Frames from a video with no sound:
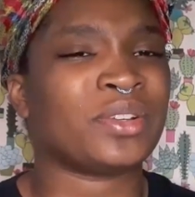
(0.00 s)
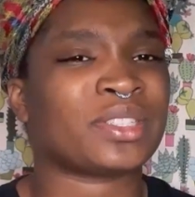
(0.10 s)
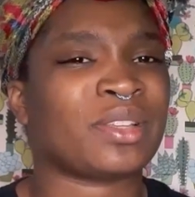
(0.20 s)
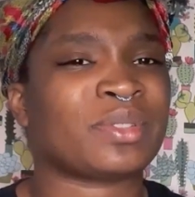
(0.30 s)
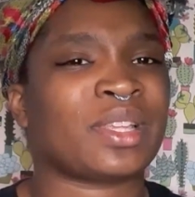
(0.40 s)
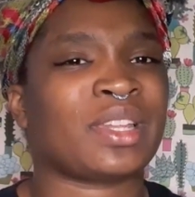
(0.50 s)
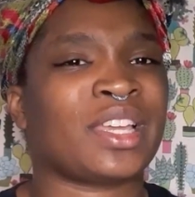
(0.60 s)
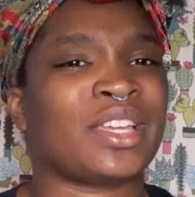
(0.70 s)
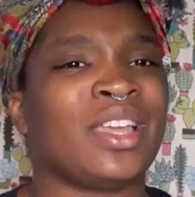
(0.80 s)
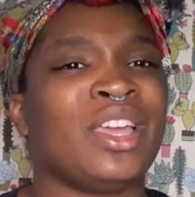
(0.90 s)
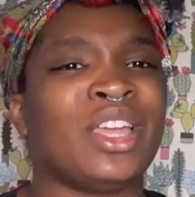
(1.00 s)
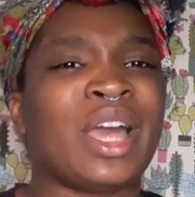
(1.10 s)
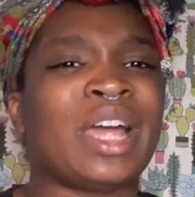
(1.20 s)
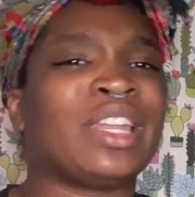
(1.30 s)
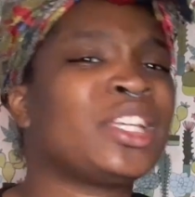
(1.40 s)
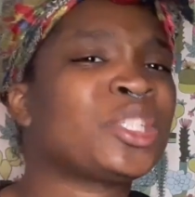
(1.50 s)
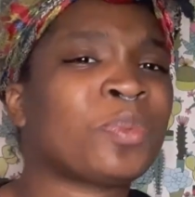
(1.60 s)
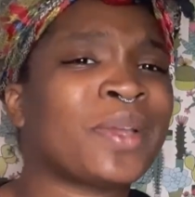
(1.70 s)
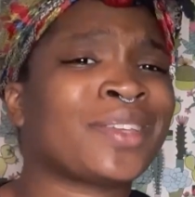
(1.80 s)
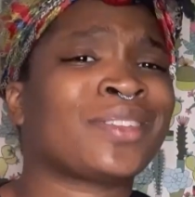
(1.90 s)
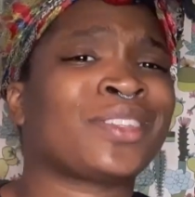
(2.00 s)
Because I was all like, a lunch break,